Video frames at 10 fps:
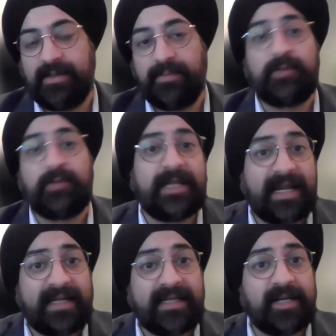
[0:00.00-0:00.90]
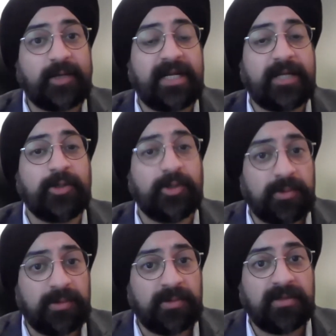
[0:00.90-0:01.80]
Between 19 and
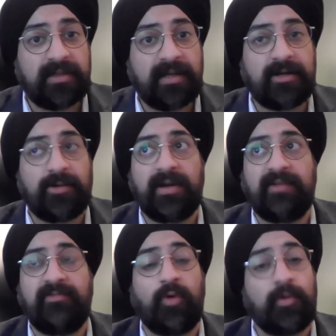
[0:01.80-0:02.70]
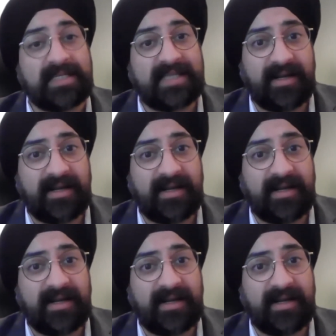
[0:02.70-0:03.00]
22, that grew at 4%.